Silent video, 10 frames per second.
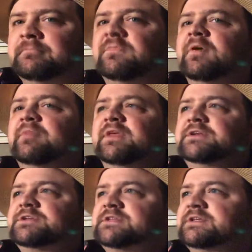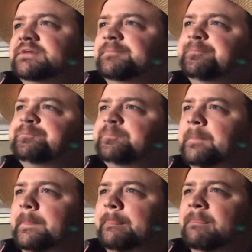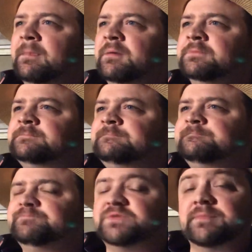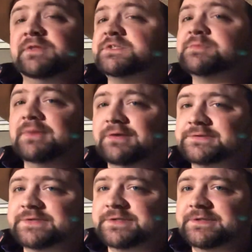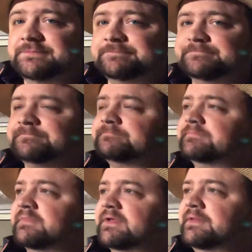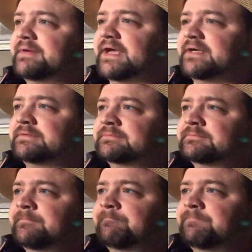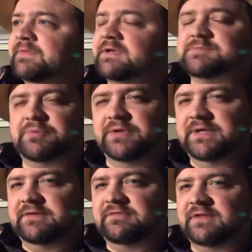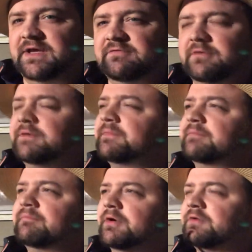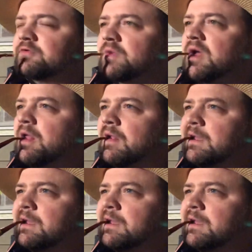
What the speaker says: something, just something that smells good in the bag, has plenty of flavor, burns well,